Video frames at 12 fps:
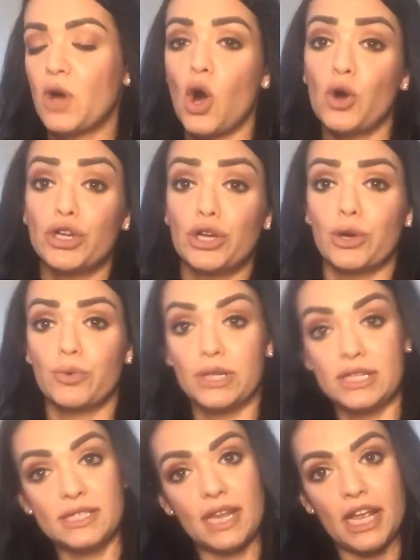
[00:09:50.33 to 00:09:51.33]
oh, you're a real
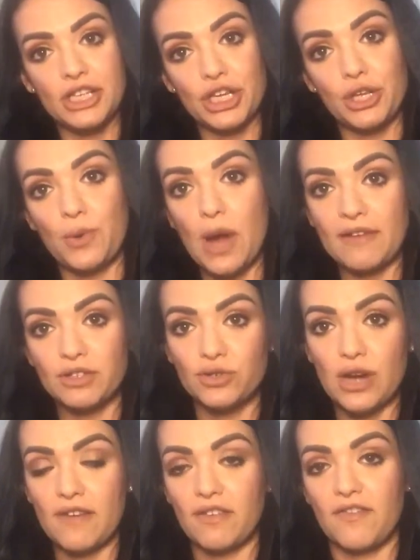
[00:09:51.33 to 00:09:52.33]
estate agent, you have to
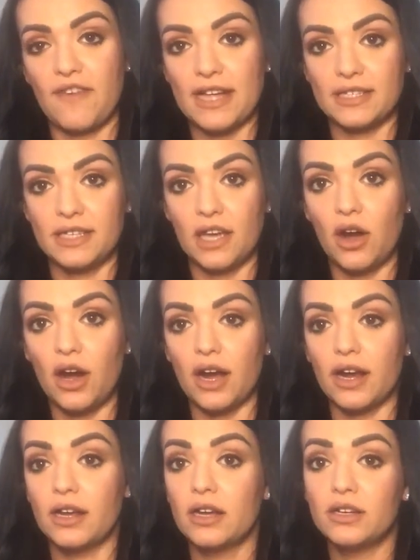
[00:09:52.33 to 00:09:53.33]
drive a fancy
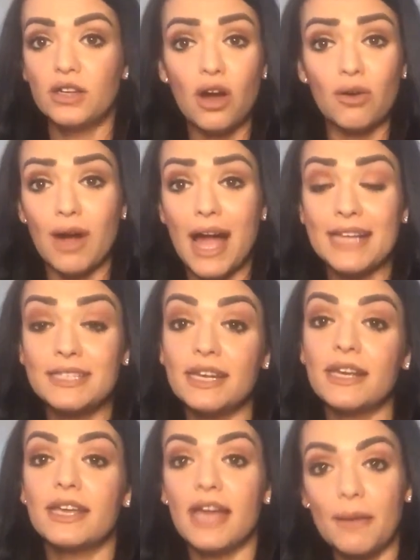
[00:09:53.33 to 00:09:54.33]
car. No, I
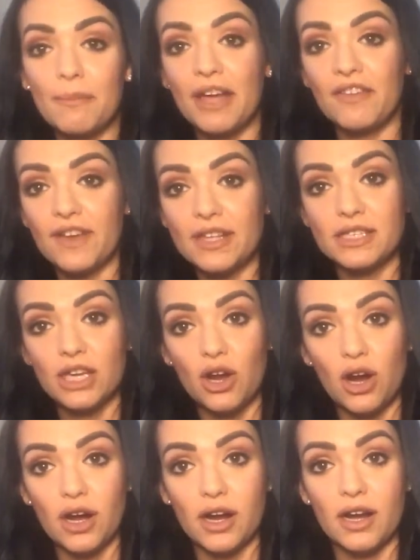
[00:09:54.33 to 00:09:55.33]
didn't get my fancy
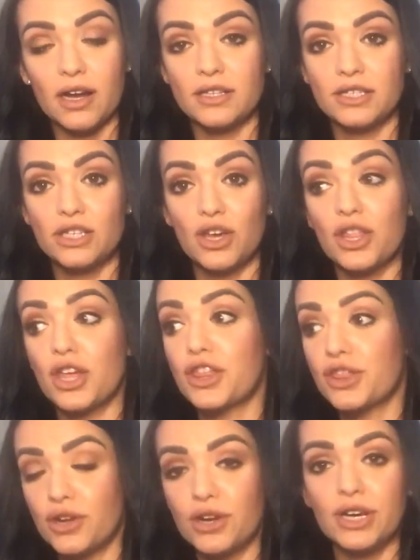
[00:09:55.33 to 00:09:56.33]
car until the
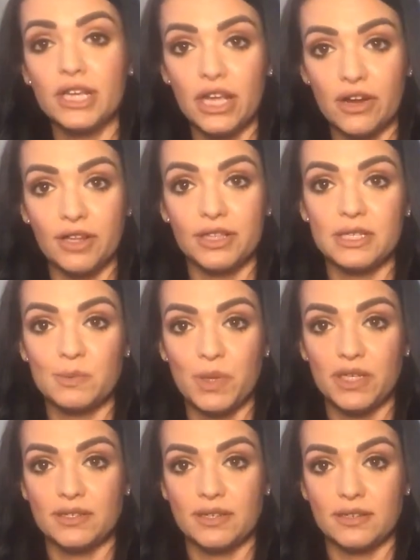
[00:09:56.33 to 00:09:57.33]
third year in this
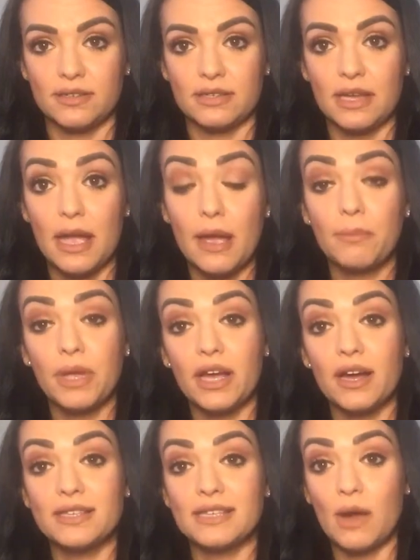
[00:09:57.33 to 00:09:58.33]
business,
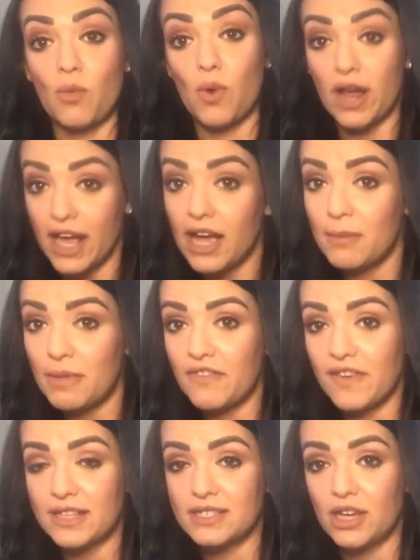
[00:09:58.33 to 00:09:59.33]
because when I got my
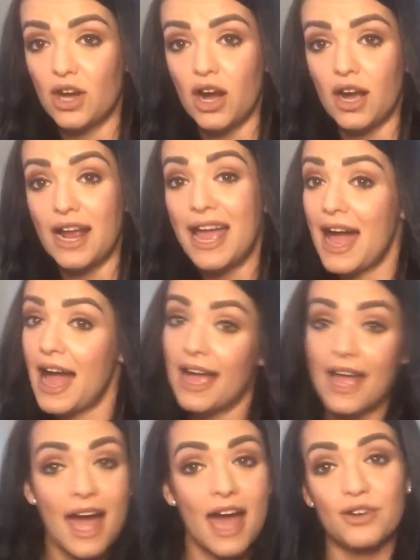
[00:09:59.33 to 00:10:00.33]
fancy car,
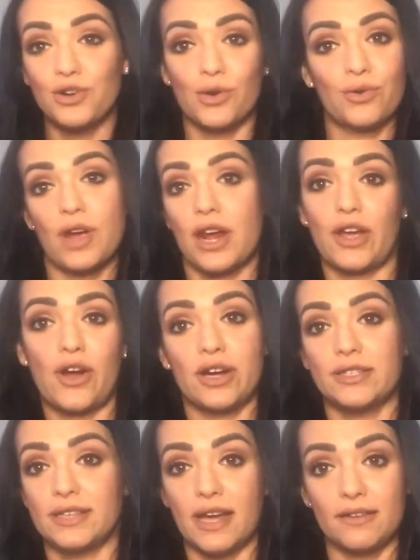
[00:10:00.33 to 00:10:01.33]
I had no credit
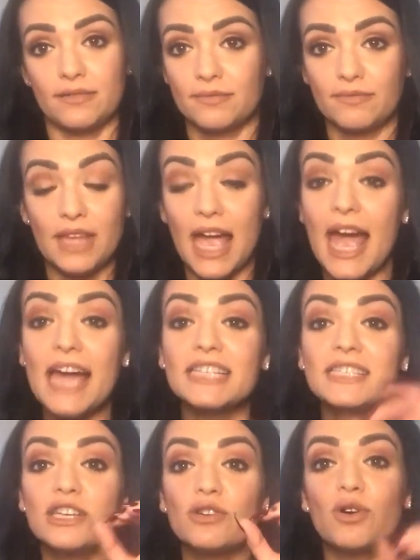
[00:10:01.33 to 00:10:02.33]
card debt. I
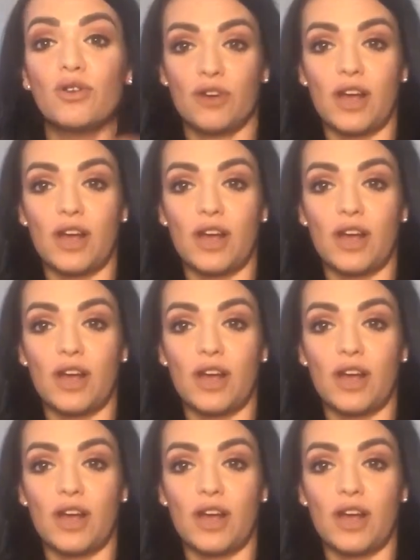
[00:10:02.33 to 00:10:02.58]
had zero